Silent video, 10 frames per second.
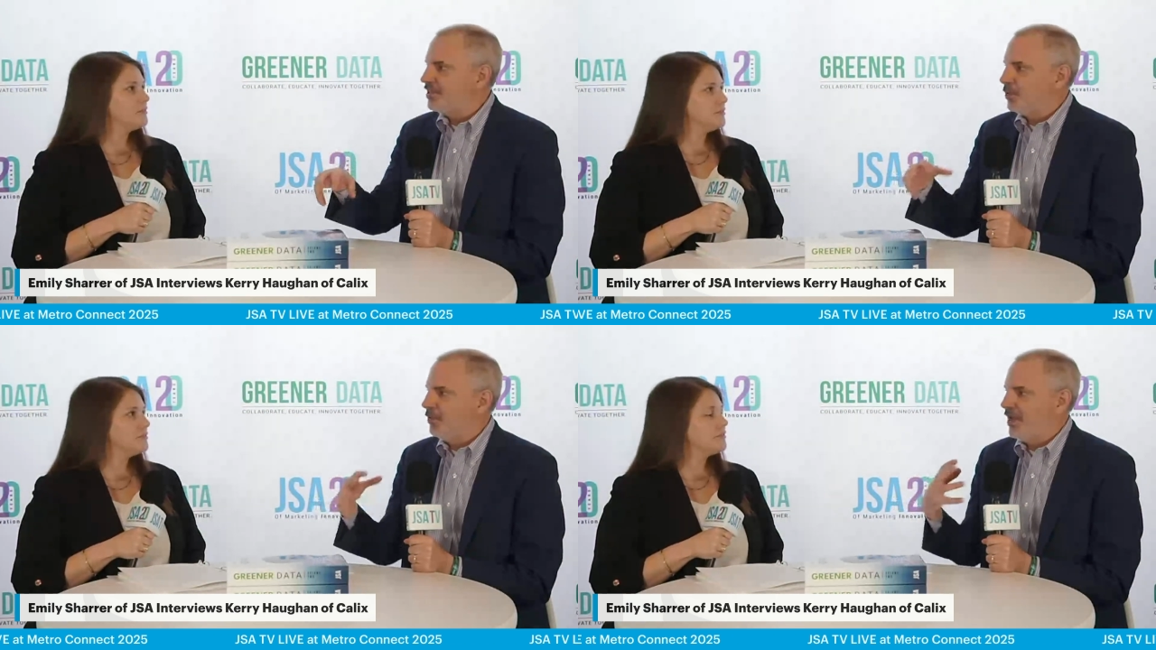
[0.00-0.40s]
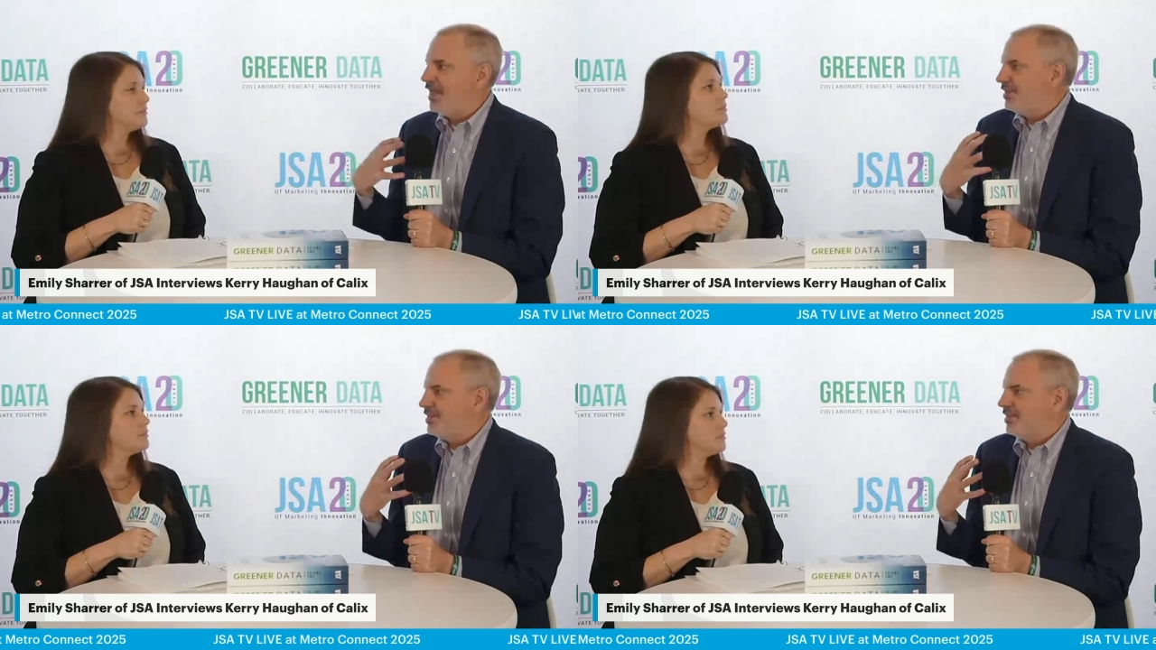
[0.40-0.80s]
Speaker 1: Where we have
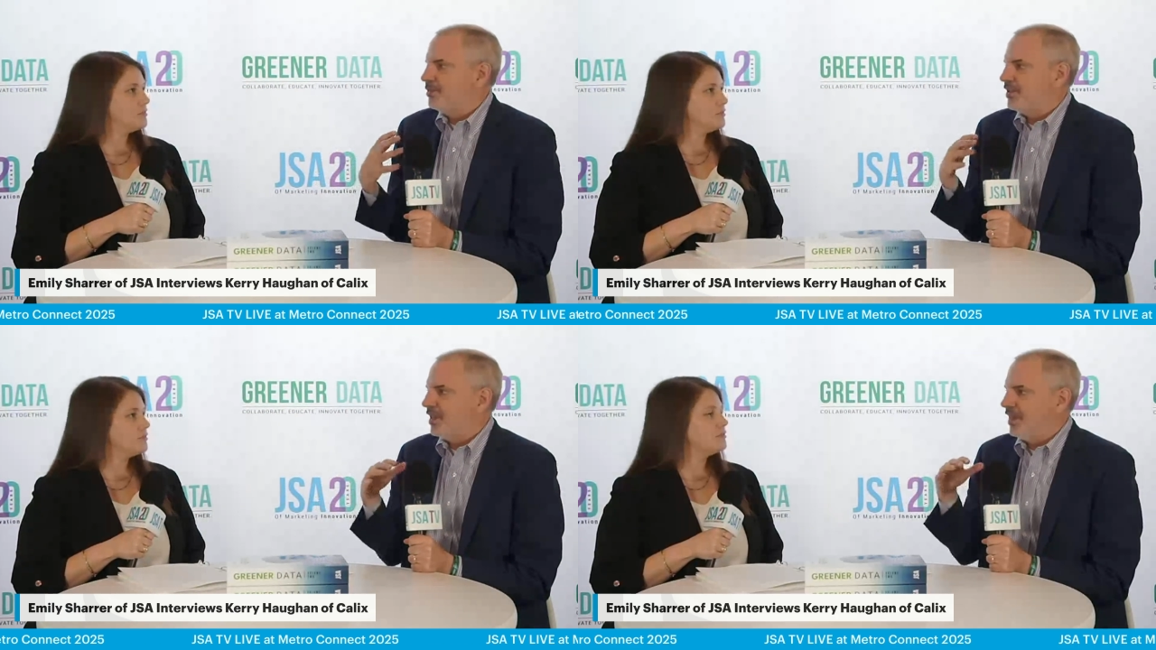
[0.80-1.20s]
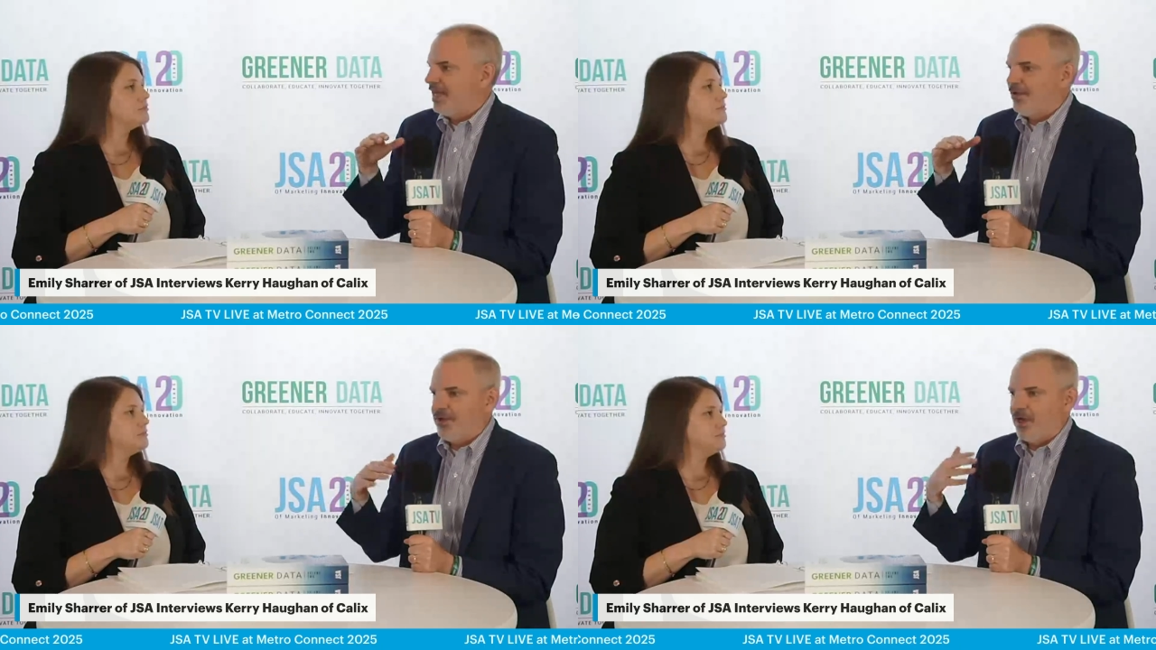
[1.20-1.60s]
systems that
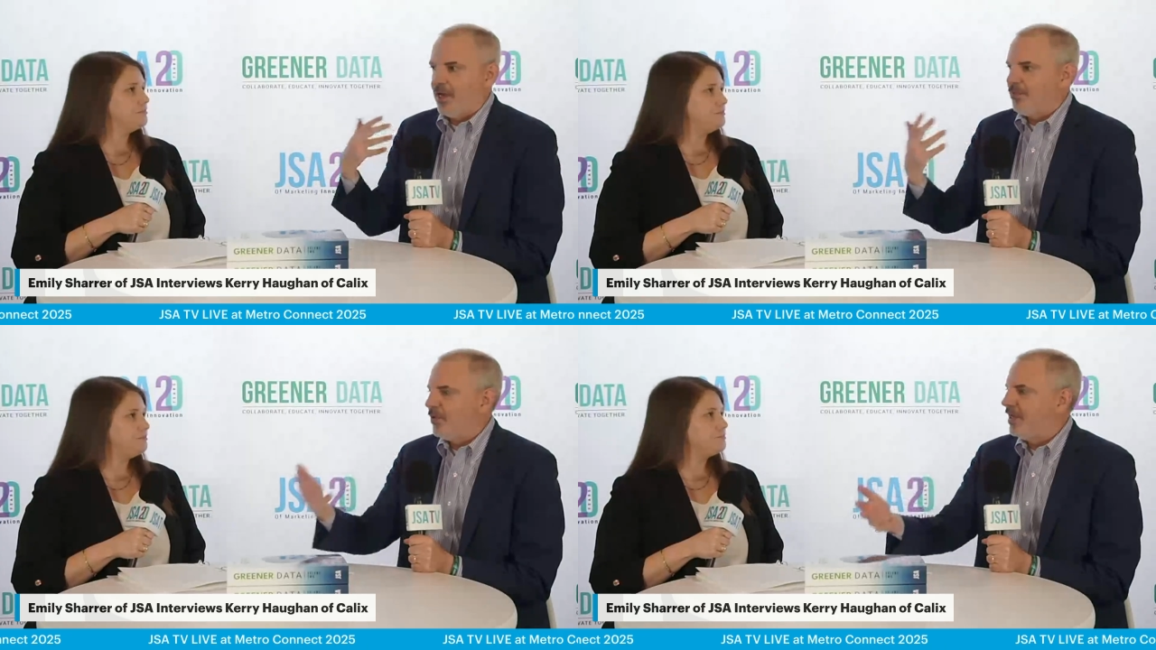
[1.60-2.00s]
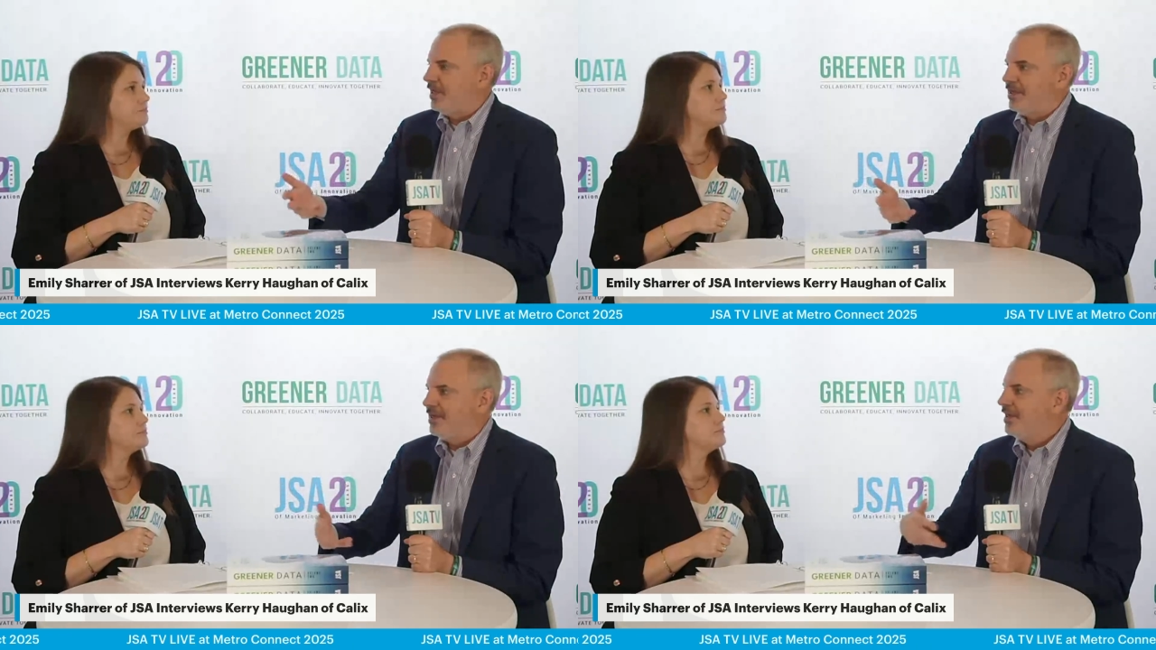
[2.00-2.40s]
allow you to upgrade